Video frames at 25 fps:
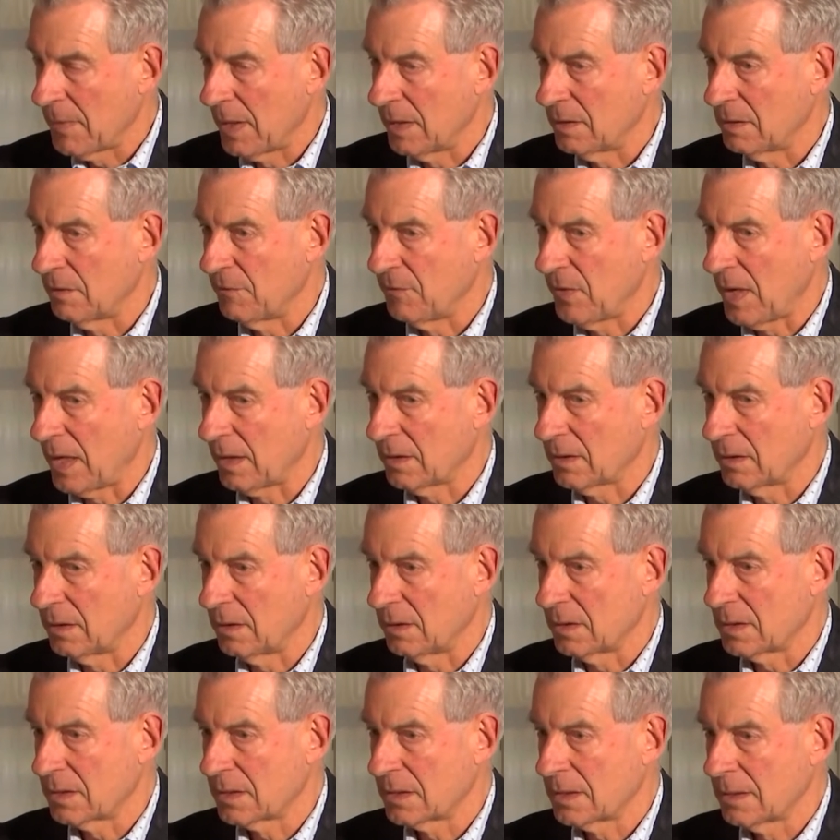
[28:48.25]
and the fact
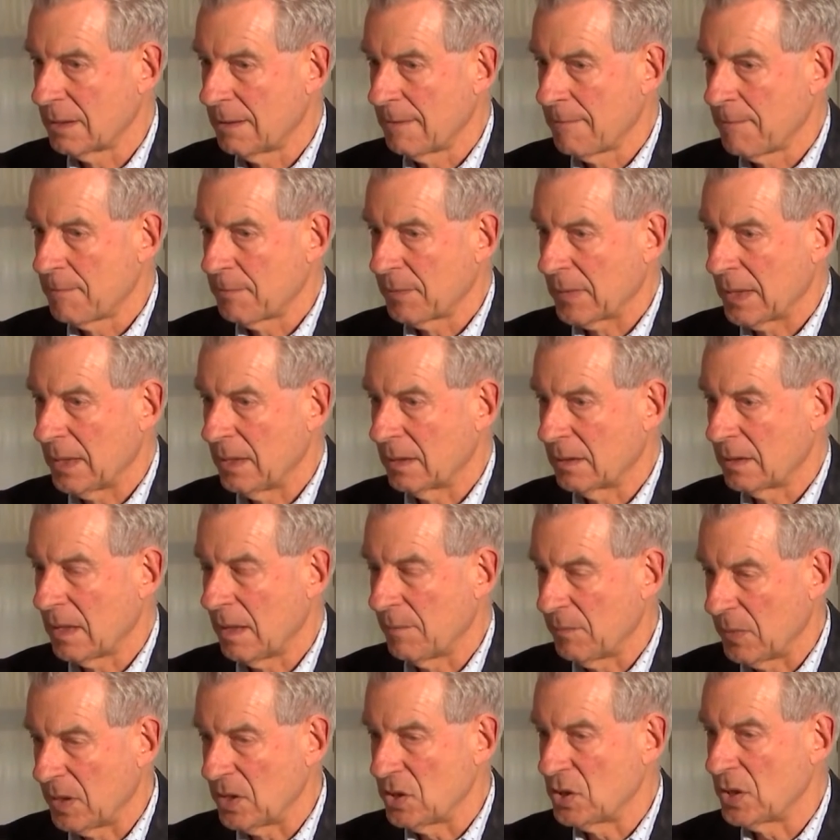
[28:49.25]
that it
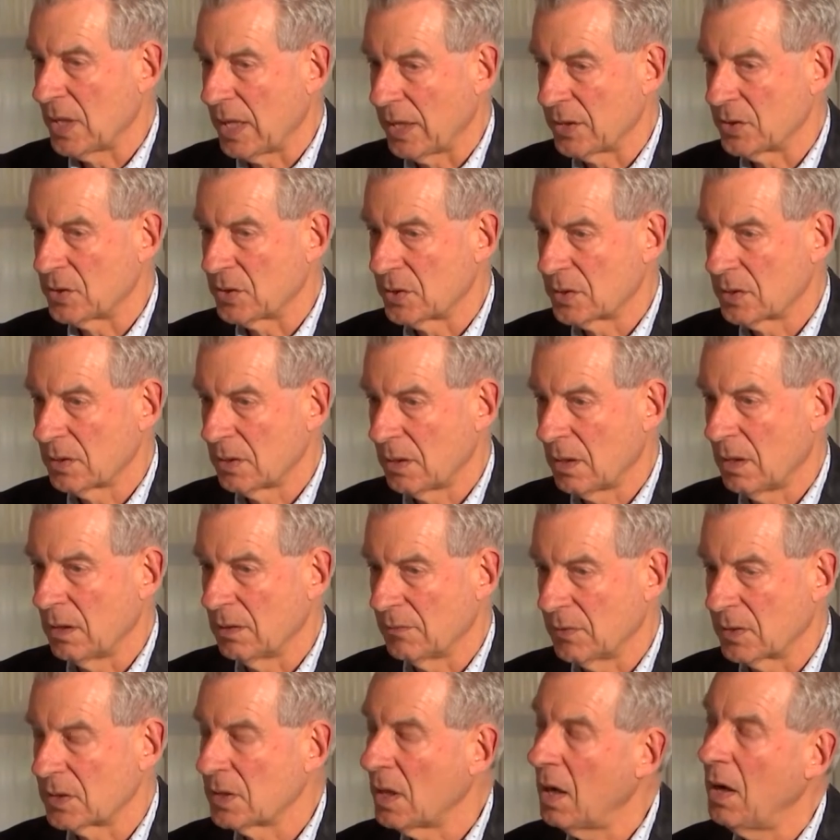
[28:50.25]
can be judged
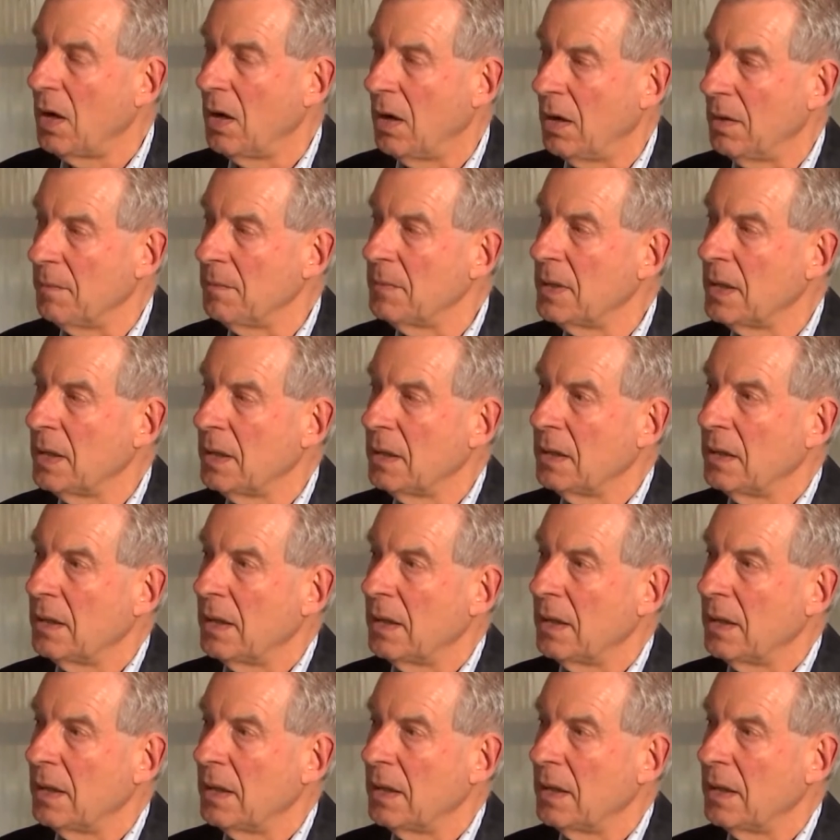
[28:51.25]
over time.